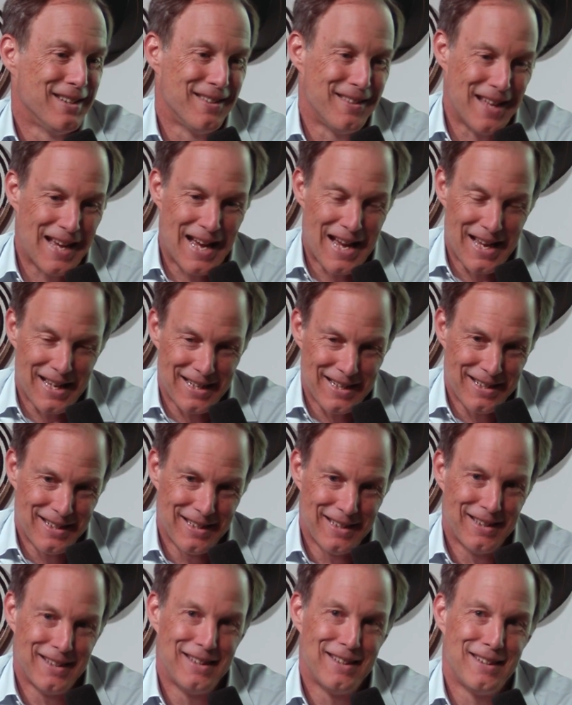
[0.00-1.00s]
that,
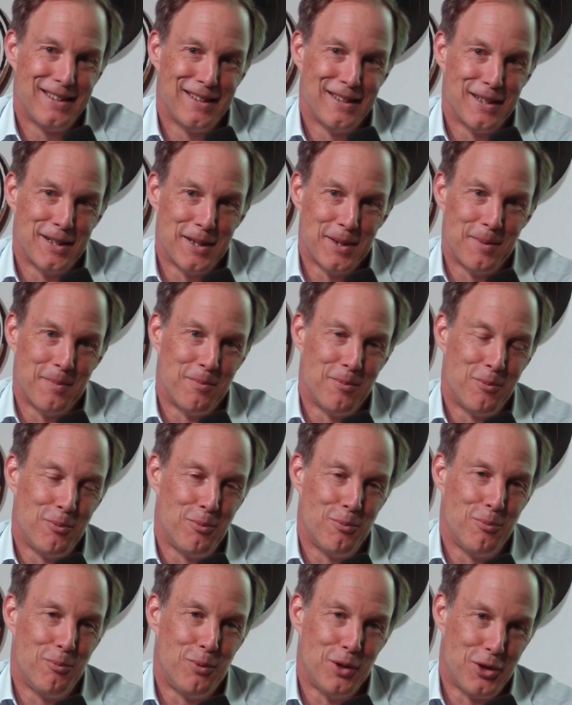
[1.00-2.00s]
um,
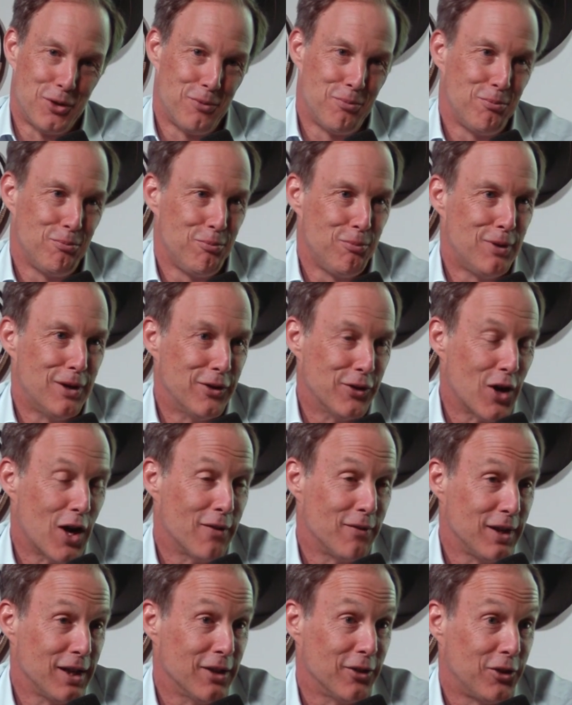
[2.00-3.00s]
which was
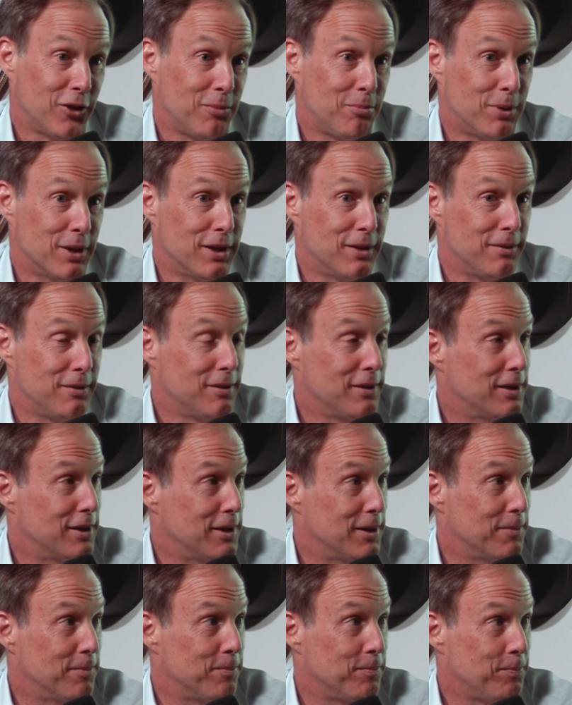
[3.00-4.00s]
obvious, but
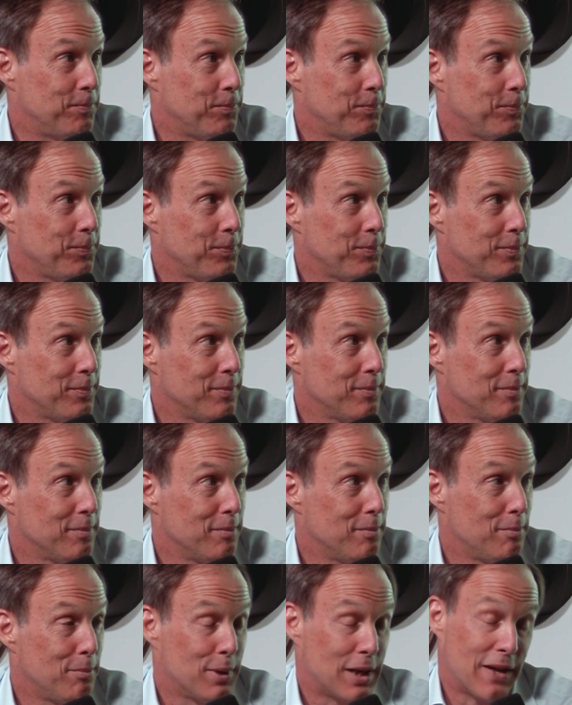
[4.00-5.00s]
um,
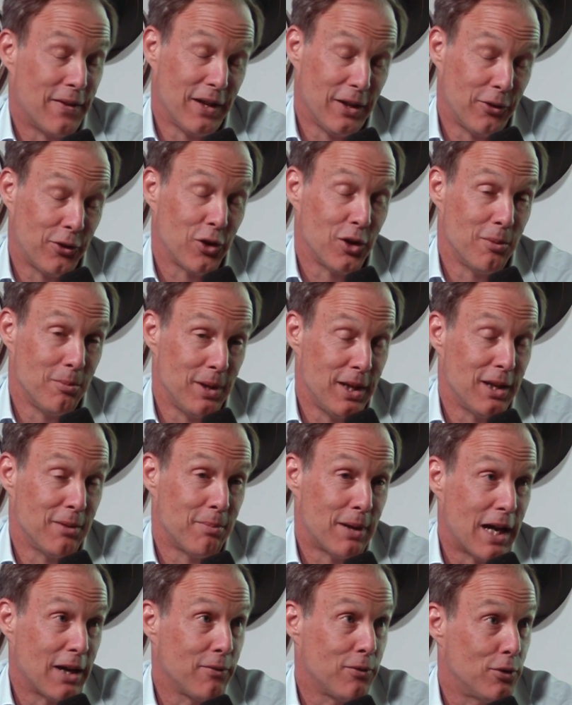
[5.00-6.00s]
but I think it's going to be
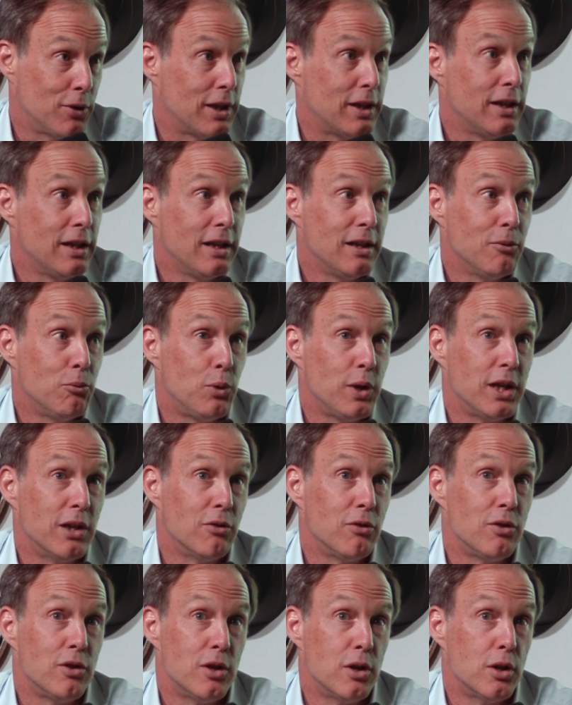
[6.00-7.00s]
impactful, and we
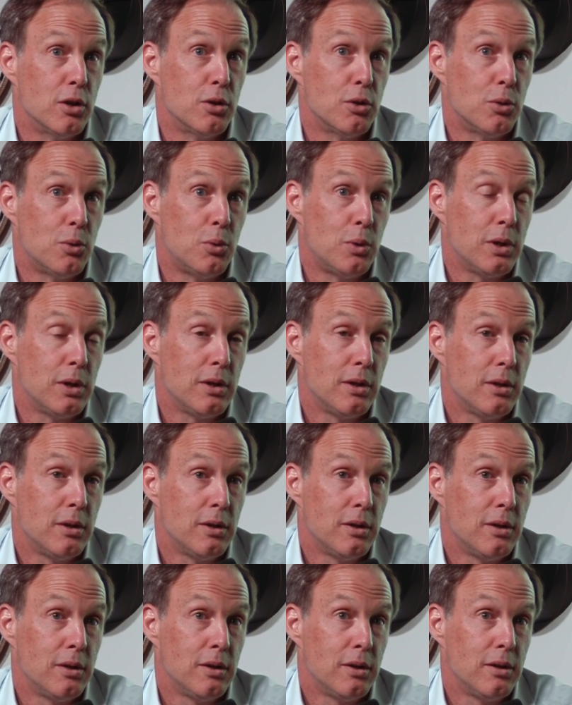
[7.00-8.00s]
don't know.
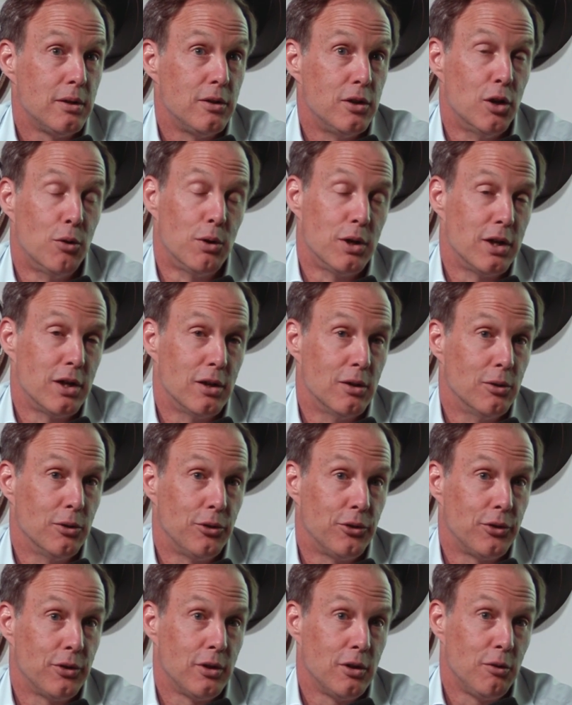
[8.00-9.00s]
No one
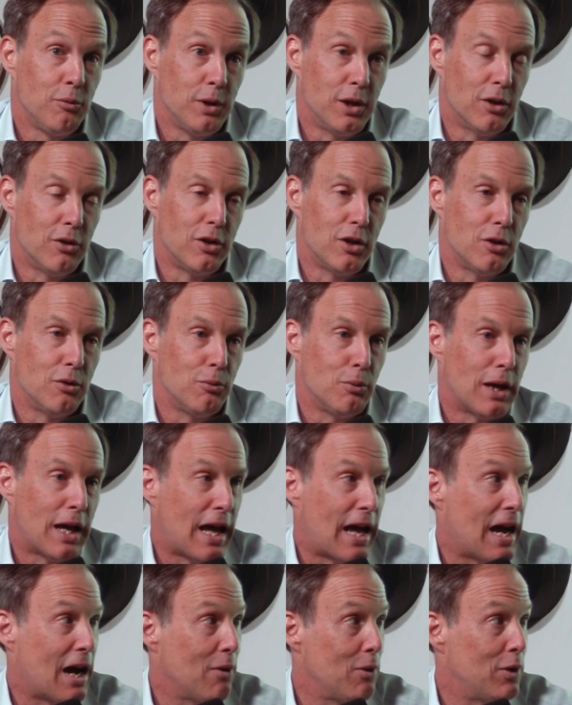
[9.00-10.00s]
knows. We don't know
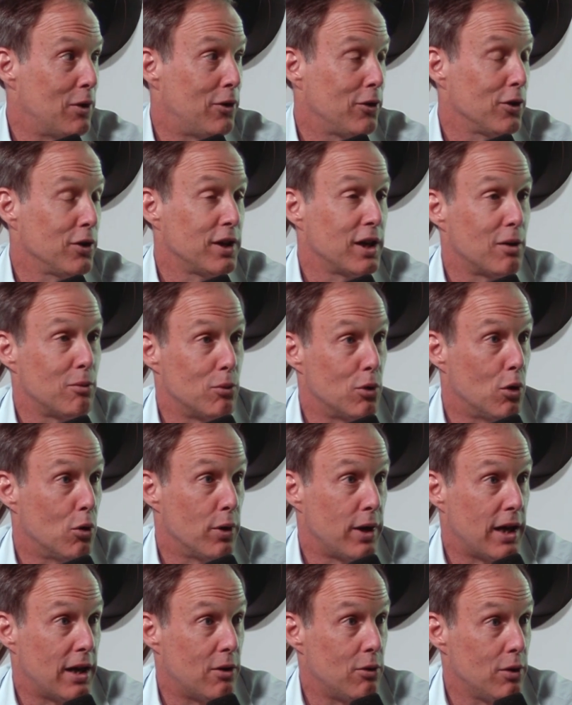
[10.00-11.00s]
how this is going to get
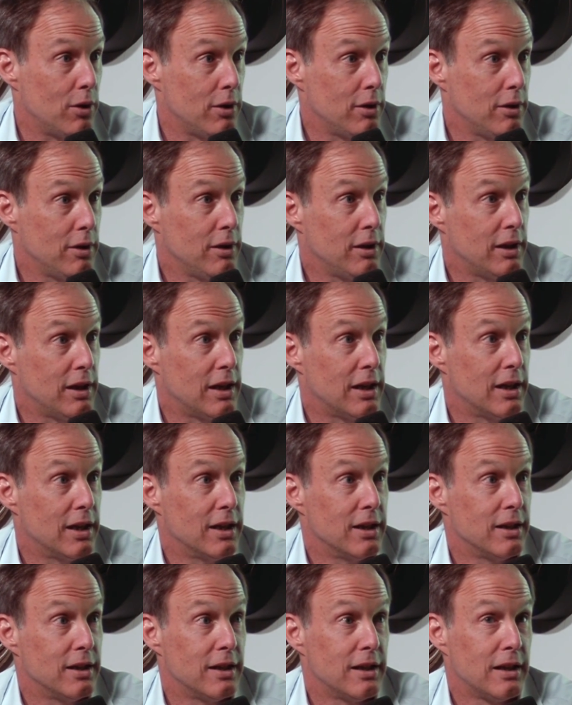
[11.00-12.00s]
rolled out
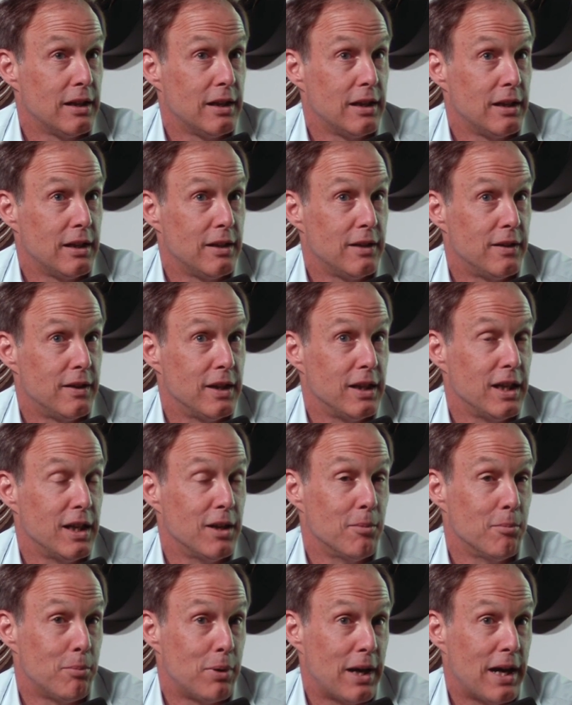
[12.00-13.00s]
and the
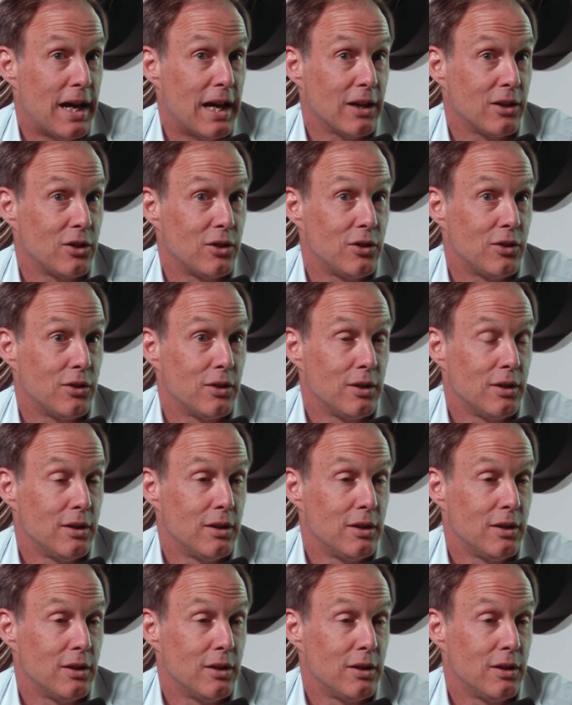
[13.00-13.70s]
impact.